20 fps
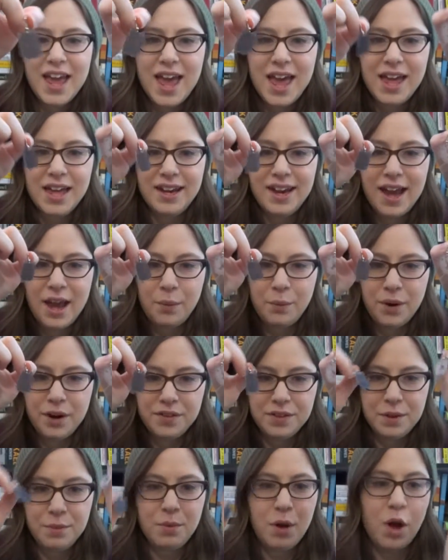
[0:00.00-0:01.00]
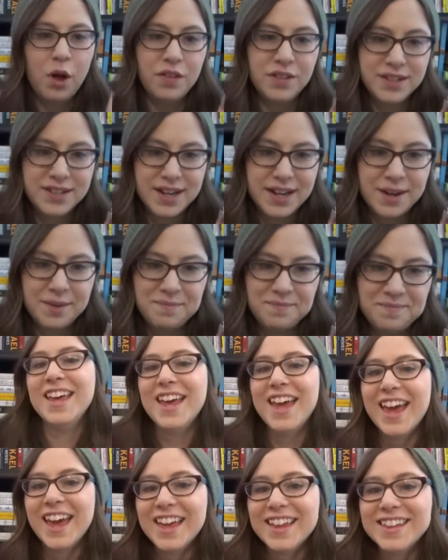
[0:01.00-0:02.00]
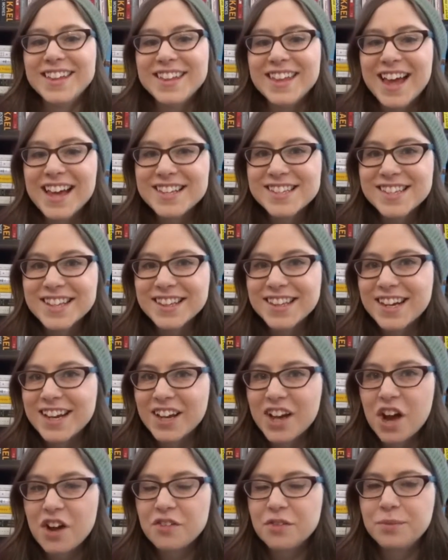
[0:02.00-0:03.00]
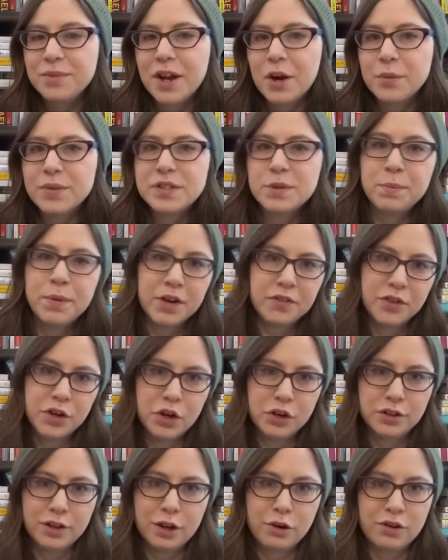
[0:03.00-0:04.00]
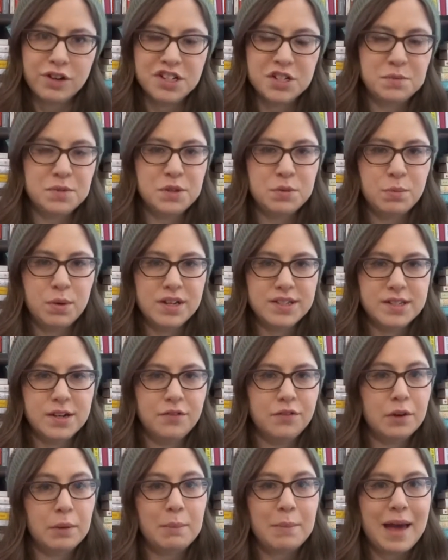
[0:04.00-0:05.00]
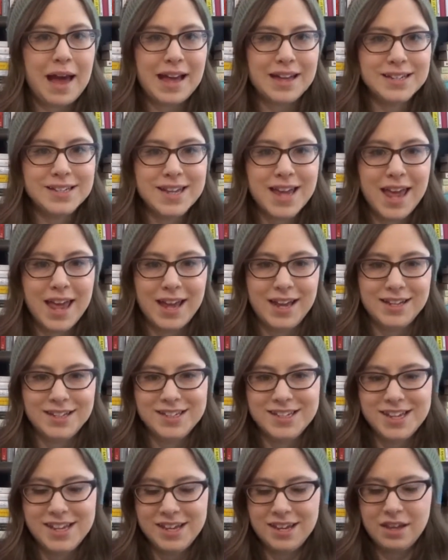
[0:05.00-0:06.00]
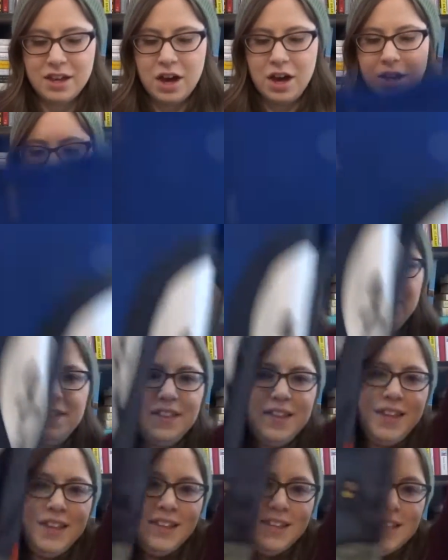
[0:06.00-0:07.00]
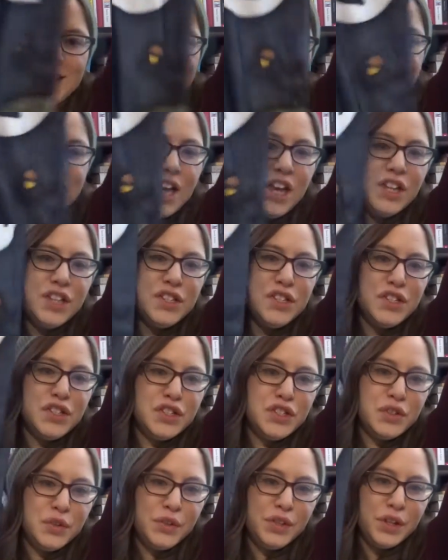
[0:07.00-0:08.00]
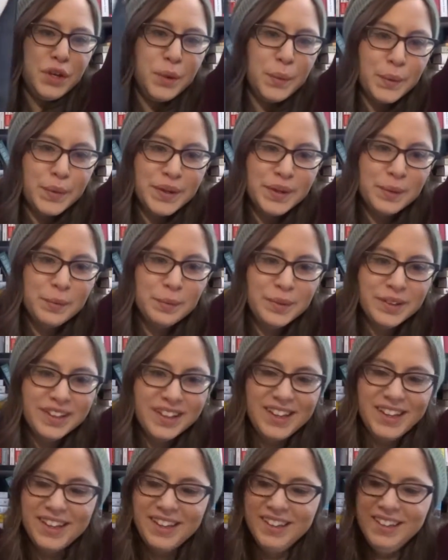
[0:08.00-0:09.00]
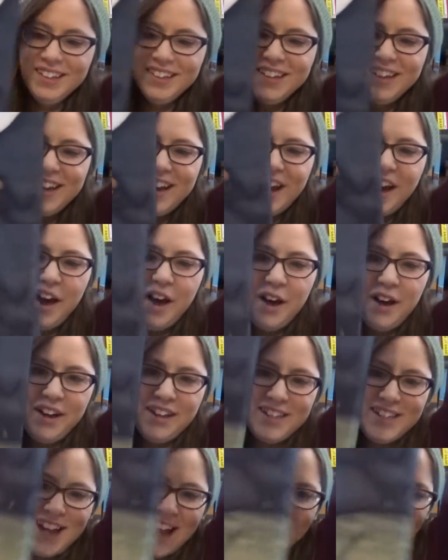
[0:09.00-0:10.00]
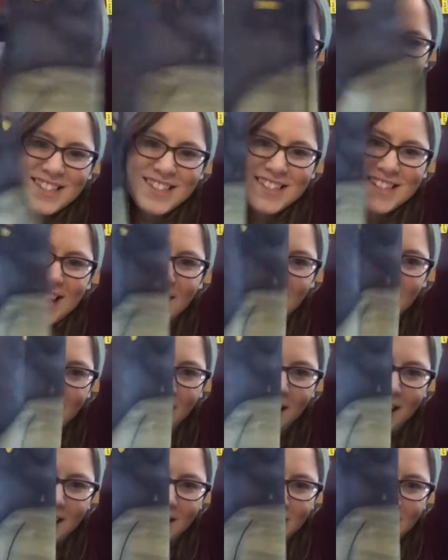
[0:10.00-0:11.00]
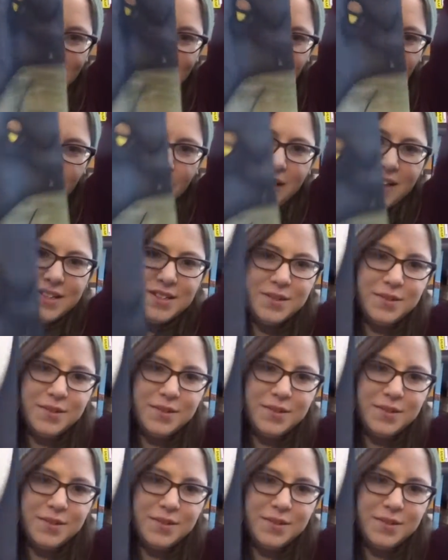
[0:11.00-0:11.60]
and I wear them all the time. And the last thing that I got from there was a bit of an early Christmas present from Matt, and he got me these Studio Ghibli tights. And so as